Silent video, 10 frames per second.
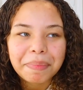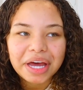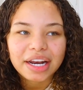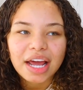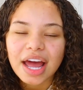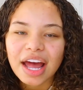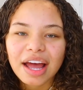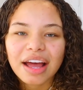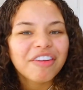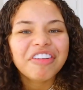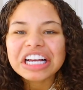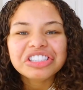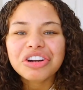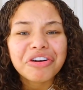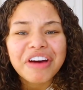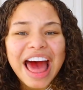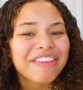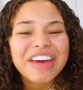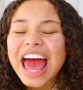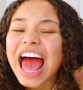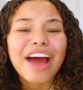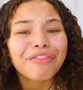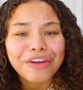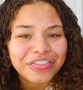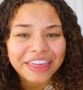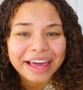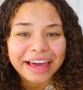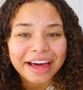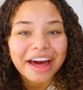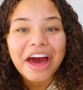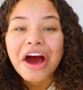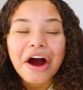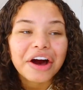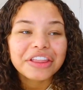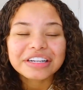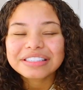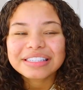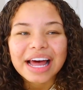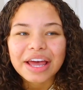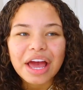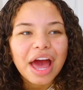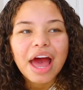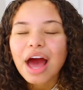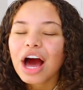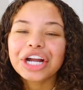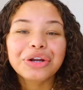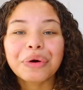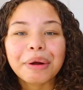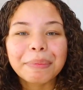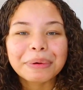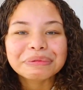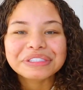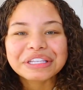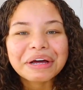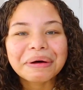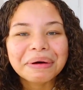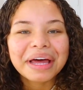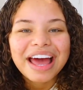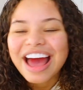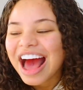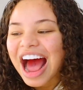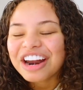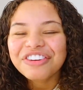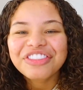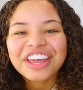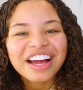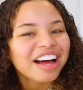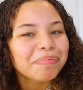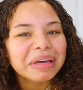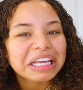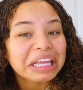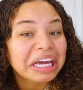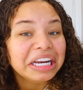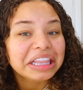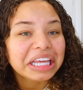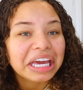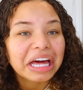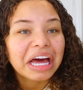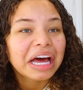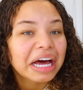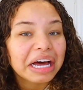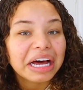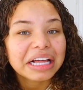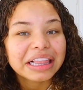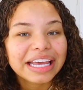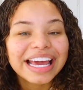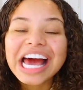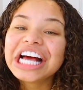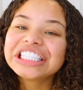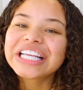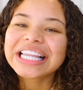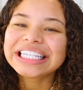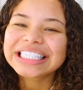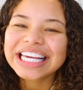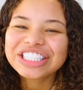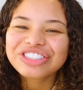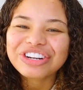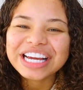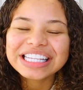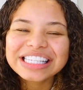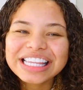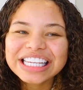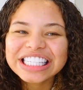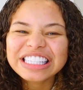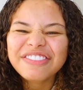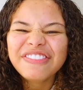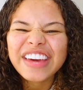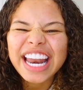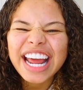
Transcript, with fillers: But Fashion Nova has everything on their site adorable. So I don't think I picked anything ugly. So let's get straight into this video.